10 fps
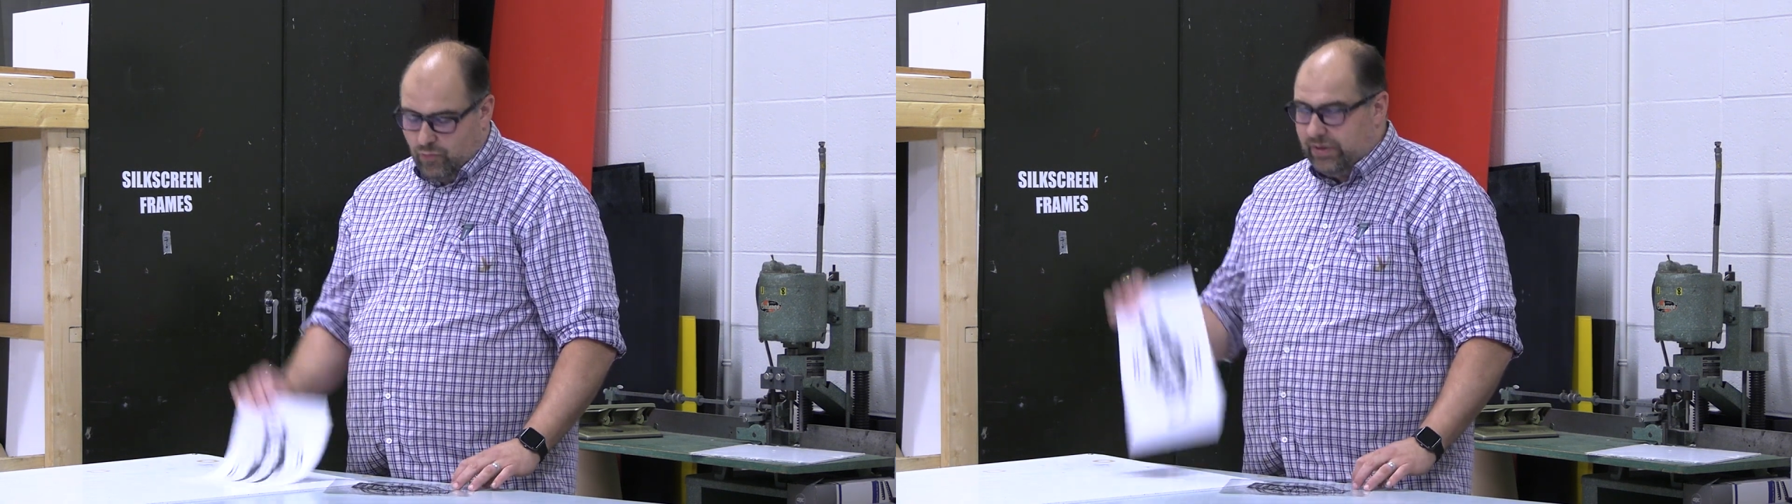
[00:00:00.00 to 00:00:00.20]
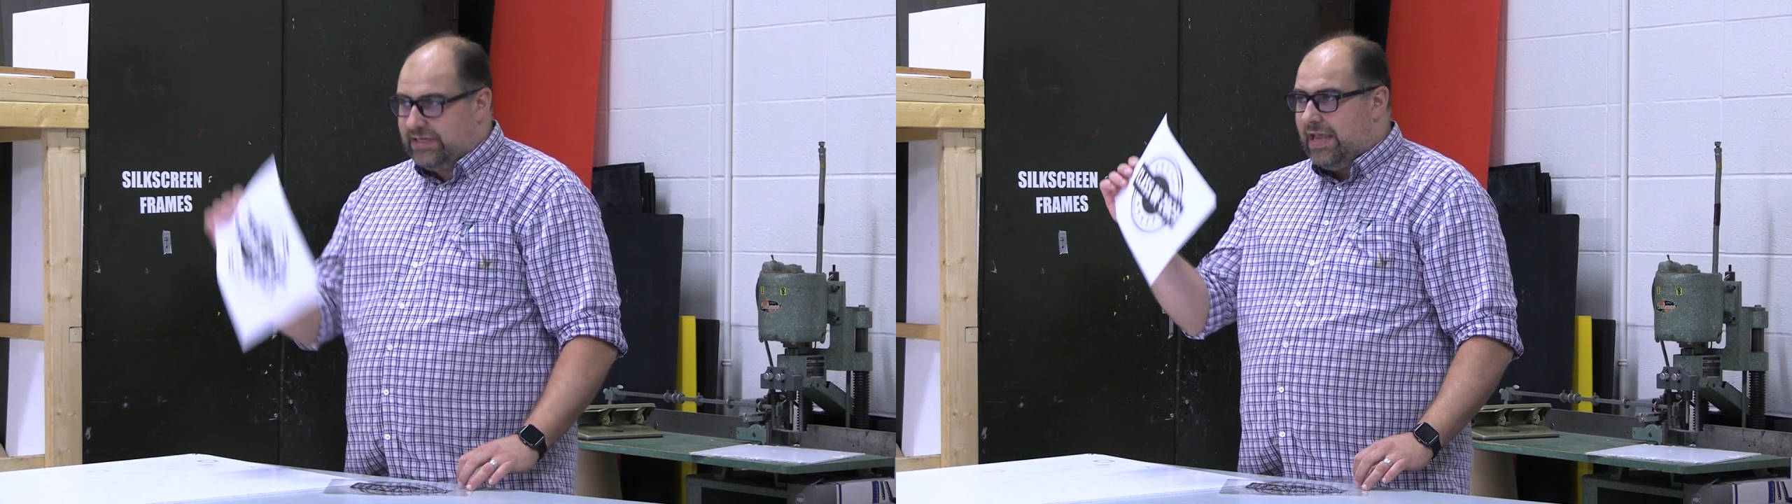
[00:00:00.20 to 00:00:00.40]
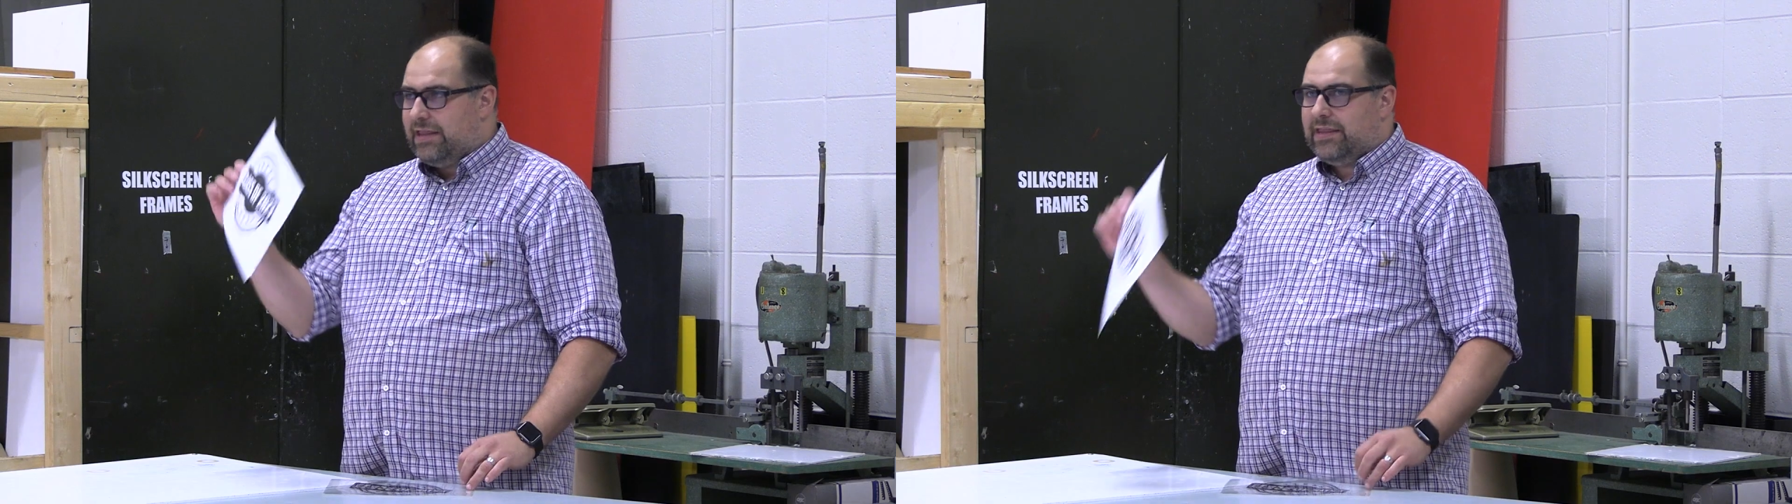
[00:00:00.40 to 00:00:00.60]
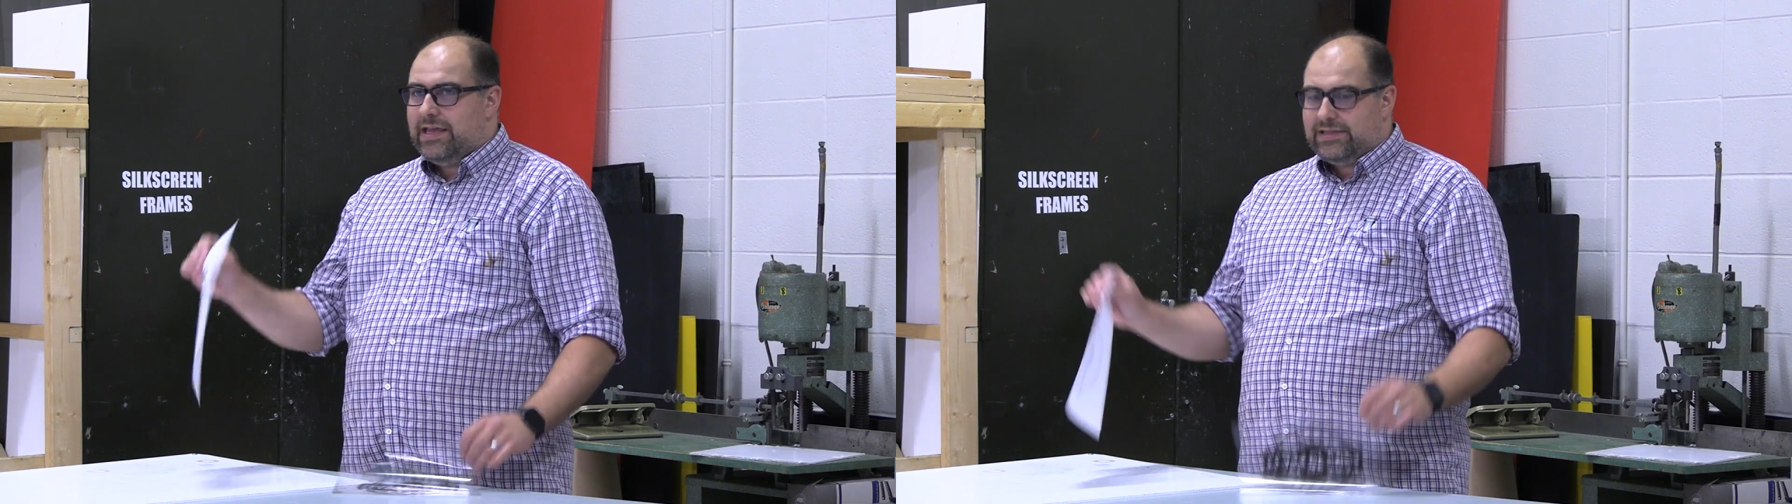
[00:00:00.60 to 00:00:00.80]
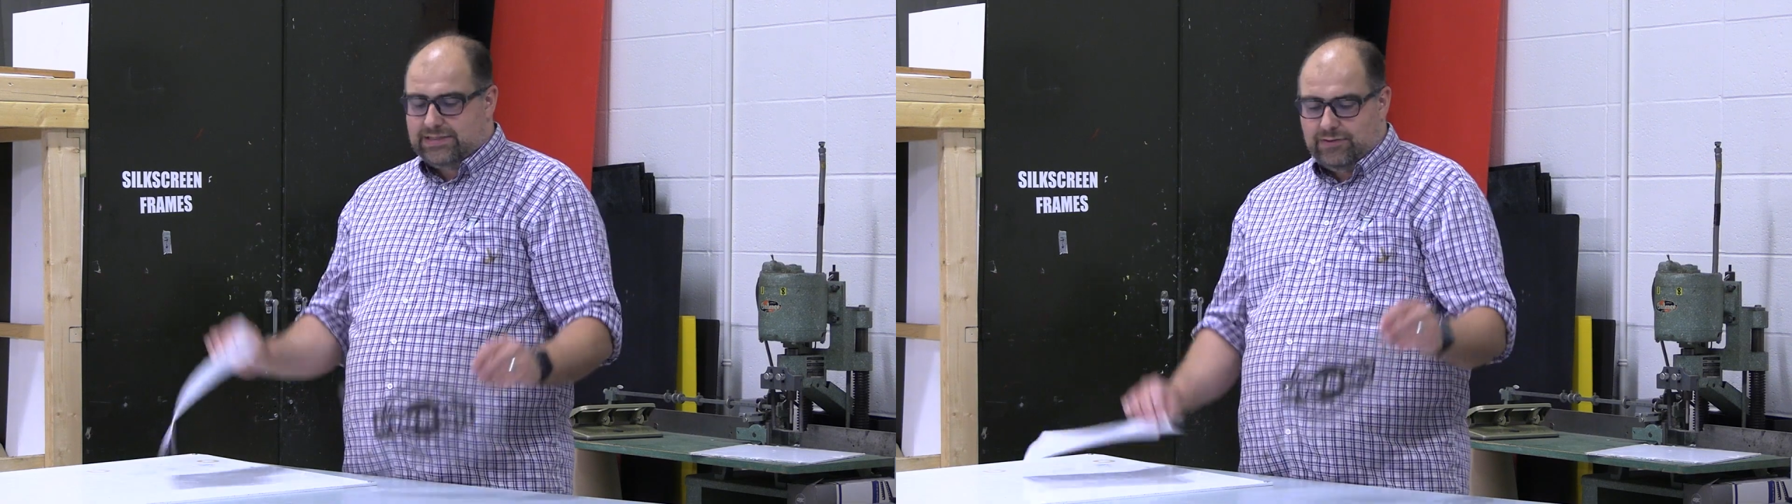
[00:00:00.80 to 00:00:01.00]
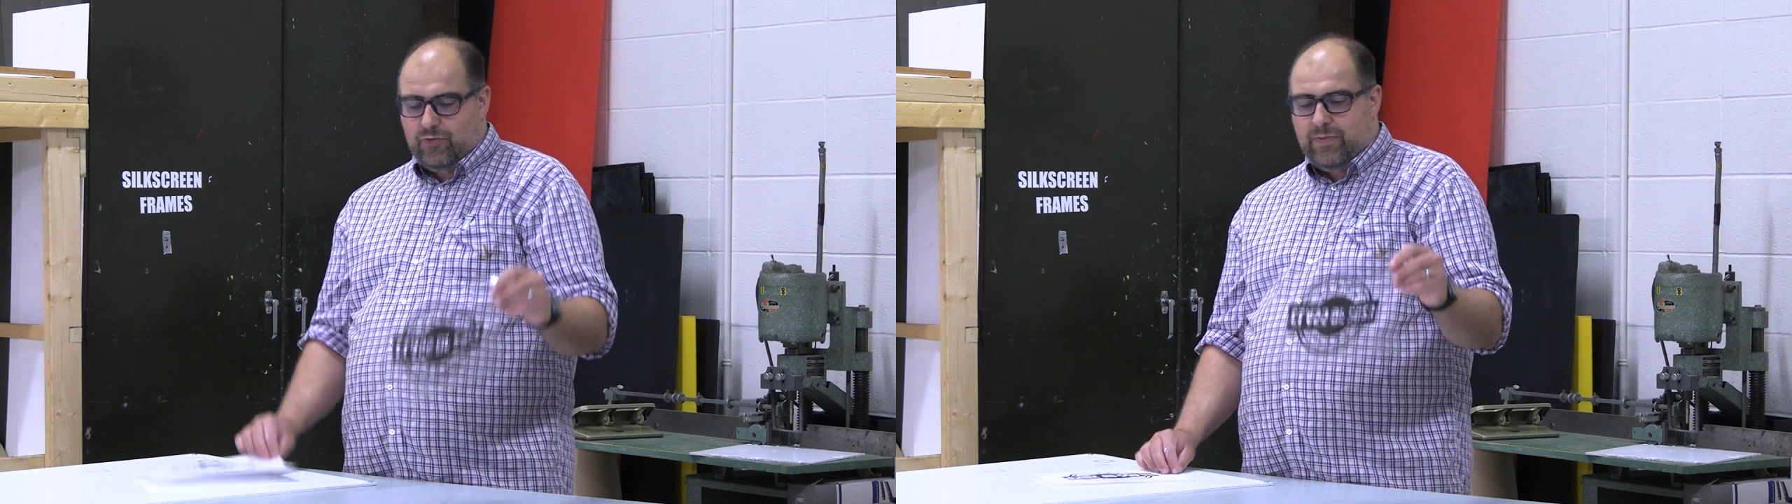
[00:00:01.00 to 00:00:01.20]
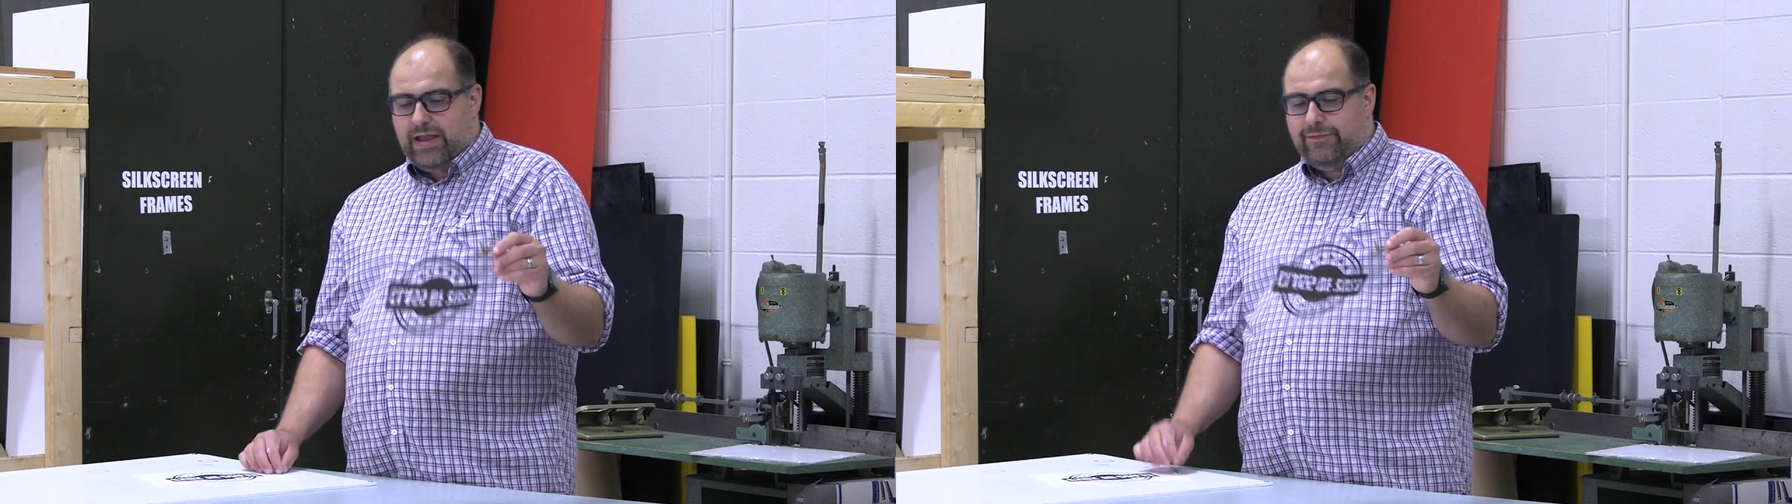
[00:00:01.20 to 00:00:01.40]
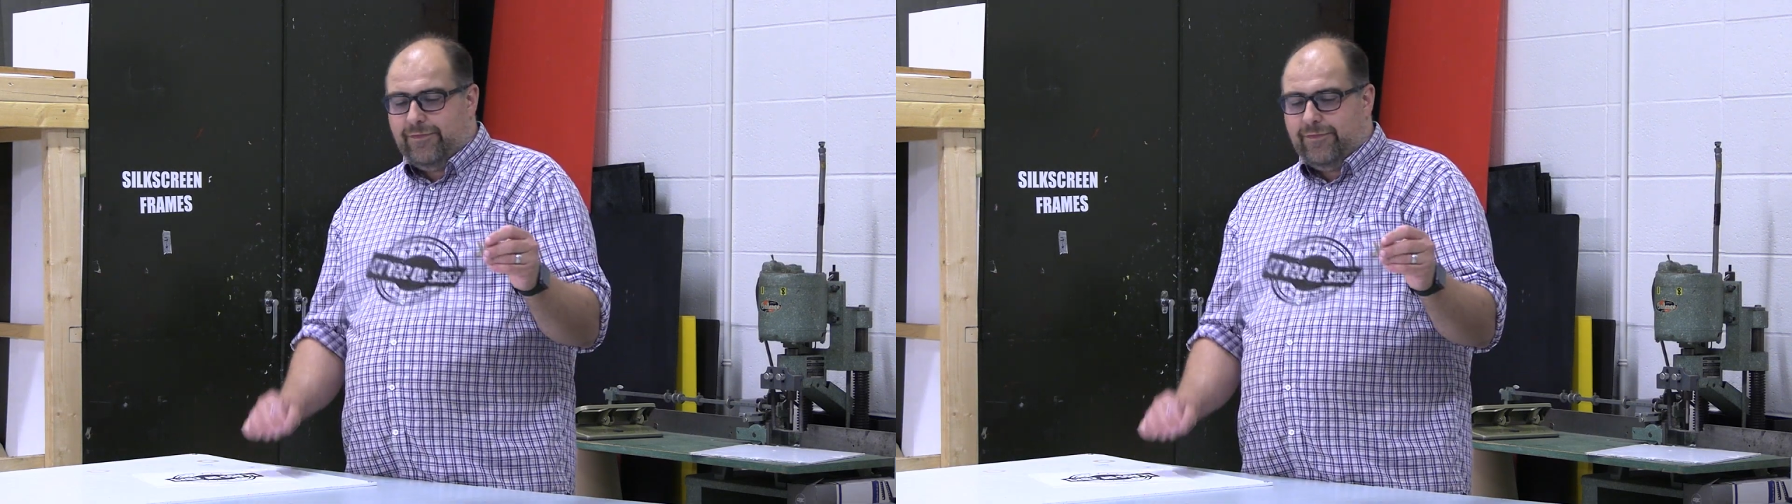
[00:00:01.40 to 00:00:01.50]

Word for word: We take this, we make a